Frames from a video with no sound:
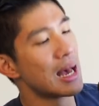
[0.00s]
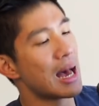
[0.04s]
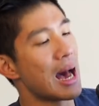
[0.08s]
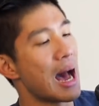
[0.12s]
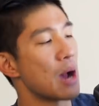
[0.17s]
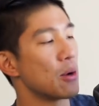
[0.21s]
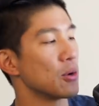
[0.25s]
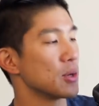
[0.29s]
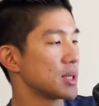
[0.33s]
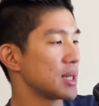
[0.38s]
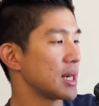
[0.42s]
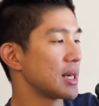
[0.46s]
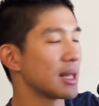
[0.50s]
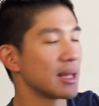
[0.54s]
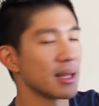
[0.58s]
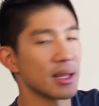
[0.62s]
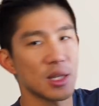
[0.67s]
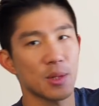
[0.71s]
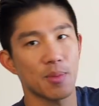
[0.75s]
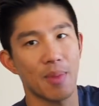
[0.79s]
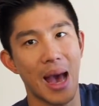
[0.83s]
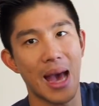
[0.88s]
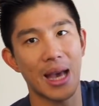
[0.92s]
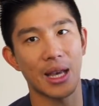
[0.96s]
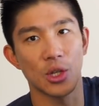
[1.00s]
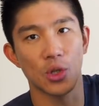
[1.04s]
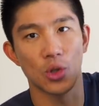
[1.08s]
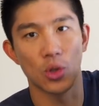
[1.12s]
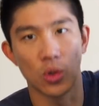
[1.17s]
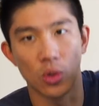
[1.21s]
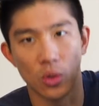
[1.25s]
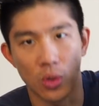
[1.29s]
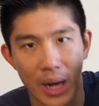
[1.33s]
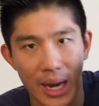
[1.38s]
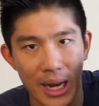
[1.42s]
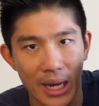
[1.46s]
I will say that this bag is
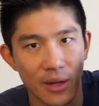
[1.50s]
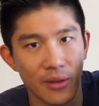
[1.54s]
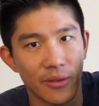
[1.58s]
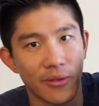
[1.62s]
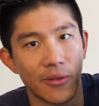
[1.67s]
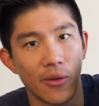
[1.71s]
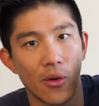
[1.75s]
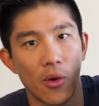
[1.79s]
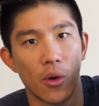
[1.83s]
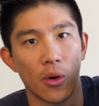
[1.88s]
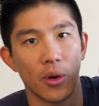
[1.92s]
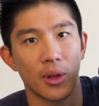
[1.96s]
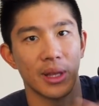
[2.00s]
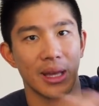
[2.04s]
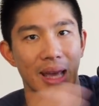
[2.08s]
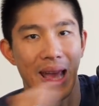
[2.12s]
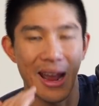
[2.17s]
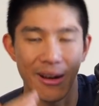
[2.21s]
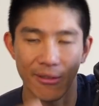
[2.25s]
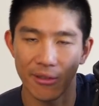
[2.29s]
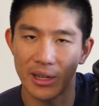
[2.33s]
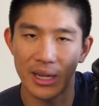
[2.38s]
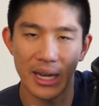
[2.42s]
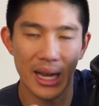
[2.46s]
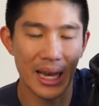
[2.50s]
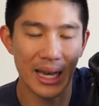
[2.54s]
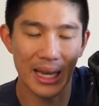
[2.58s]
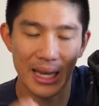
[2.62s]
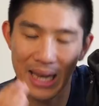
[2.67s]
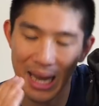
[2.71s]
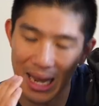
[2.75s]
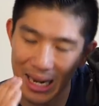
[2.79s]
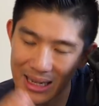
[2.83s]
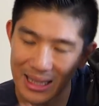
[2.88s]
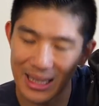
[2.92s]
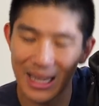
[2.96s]
great for the everyday,
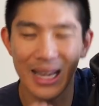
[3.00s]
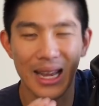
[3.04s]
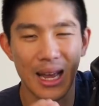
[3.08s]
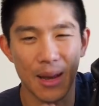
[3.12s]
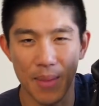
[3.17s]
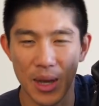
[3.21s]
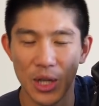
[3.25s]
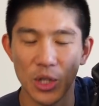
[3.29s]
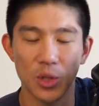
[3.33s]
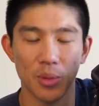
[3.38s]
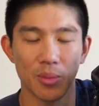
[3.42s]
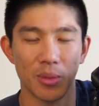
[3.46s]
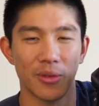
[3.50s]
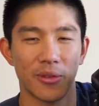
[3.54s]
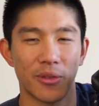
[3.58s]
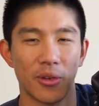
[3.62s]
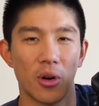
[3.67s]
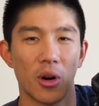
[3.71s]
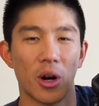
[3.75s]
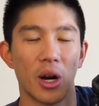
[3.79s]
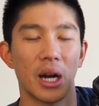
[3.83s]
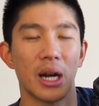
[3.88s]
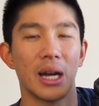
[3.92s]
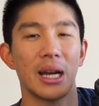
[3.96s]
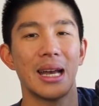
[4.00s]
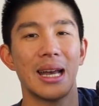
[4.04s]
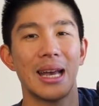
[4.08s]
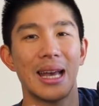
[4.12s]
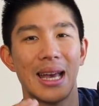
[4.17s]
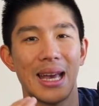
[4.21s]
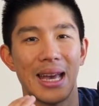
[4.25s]
kind of like I mentioned before.